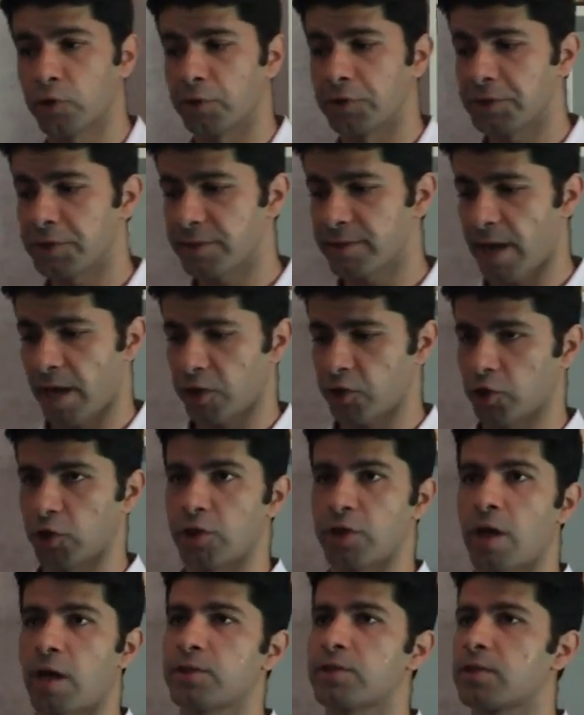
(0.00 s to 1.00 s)
So this is
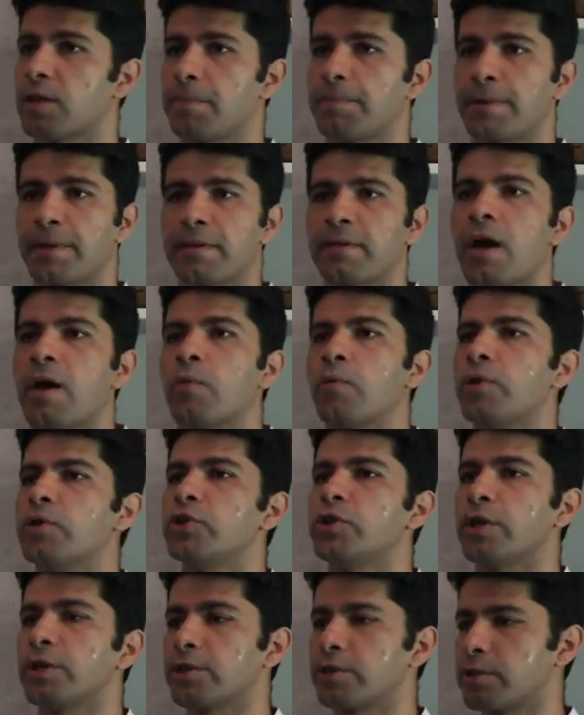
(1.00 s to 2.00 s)
actually not something that we
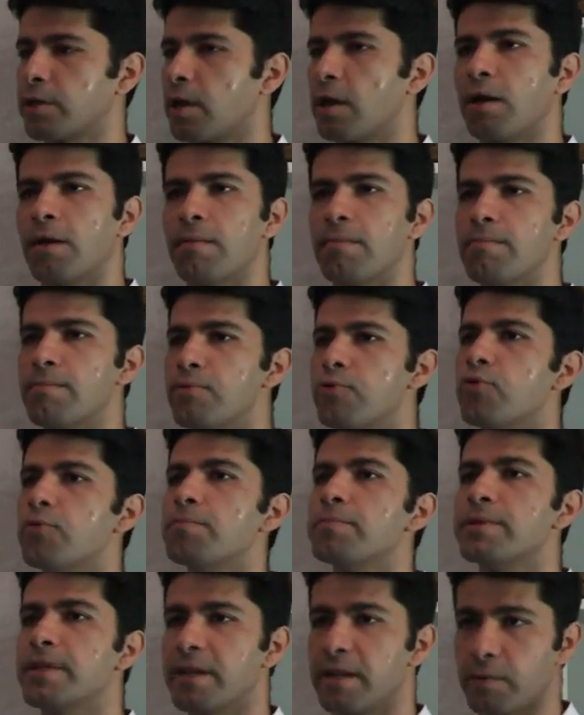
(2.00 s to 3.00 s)
just
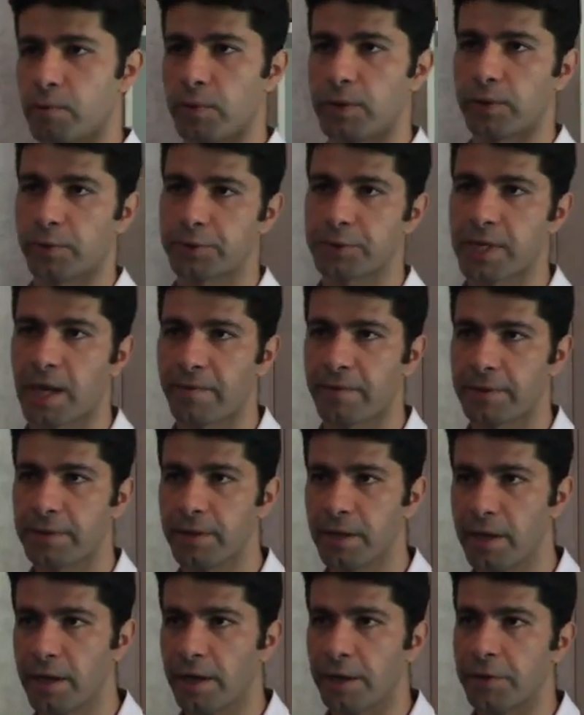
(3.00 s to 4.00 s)
did in Windows
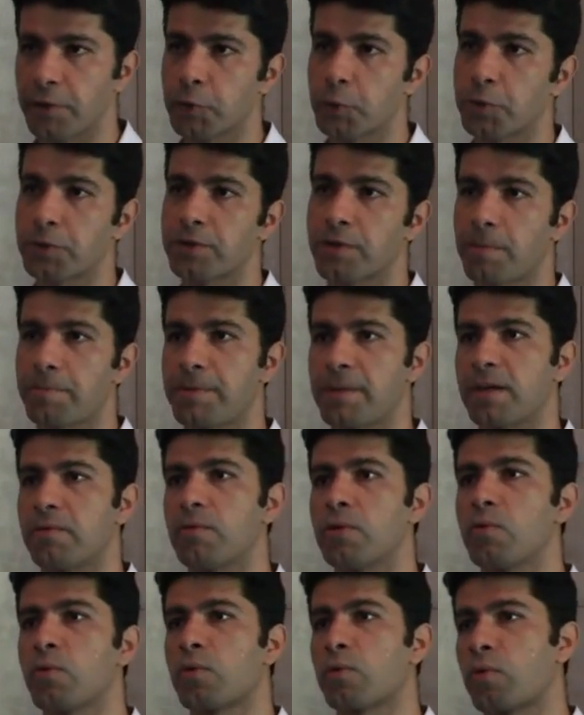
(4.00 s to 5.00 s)
7. This was something
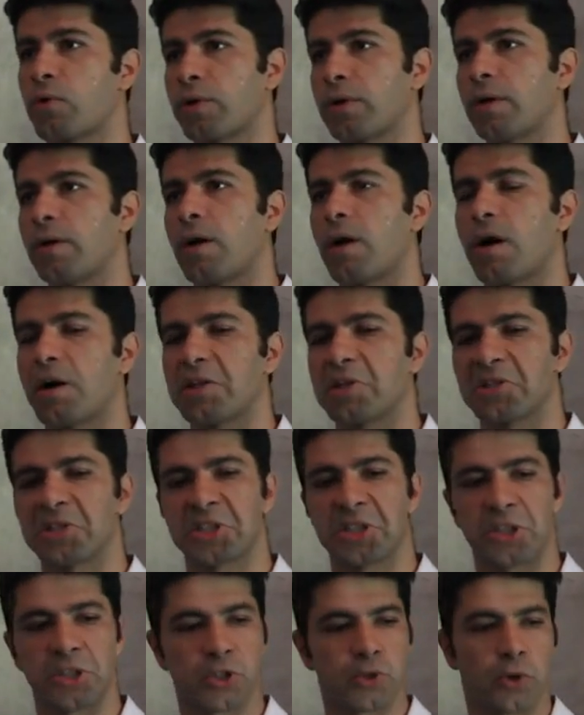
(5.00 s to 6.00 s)
we were working on
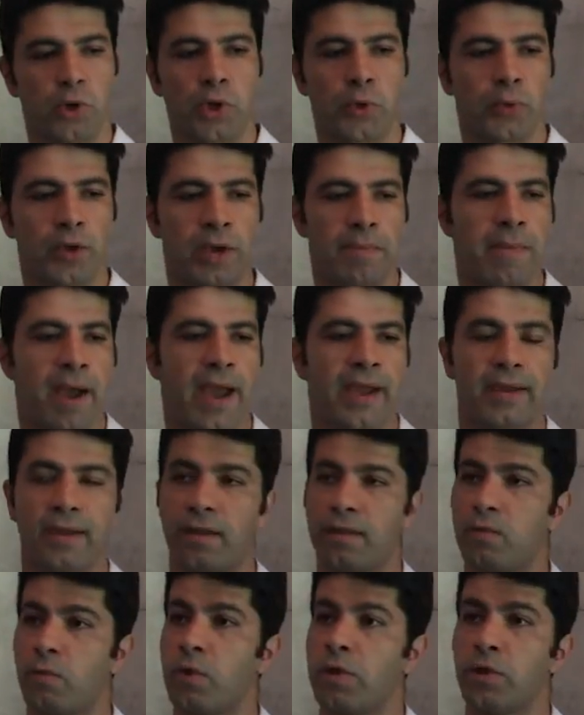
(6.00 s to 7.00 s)
since all the way
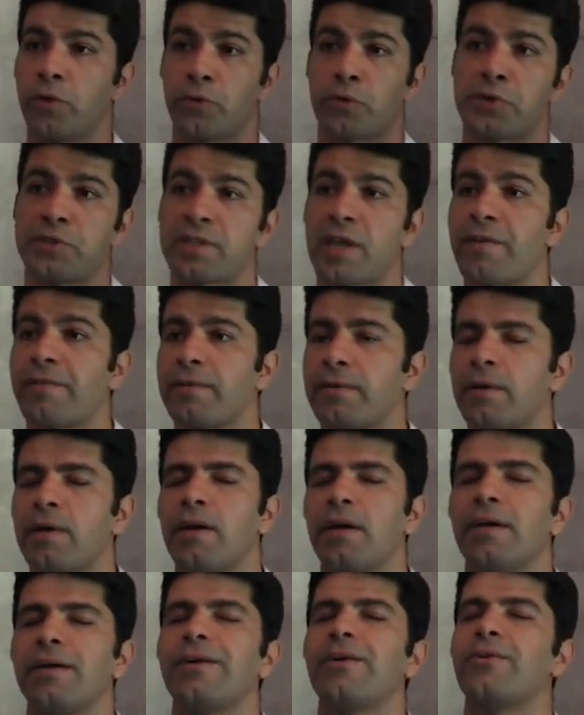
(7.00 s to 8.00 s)
back in Windows 7.
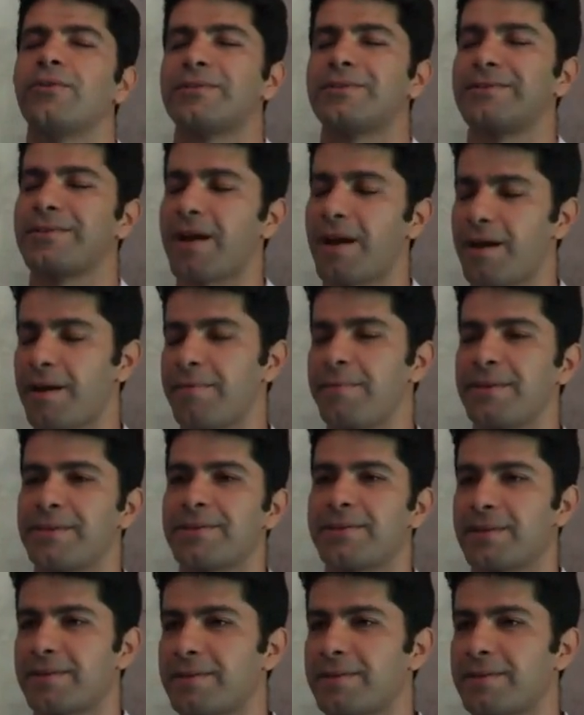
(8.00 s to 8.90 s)
Oh, I missed.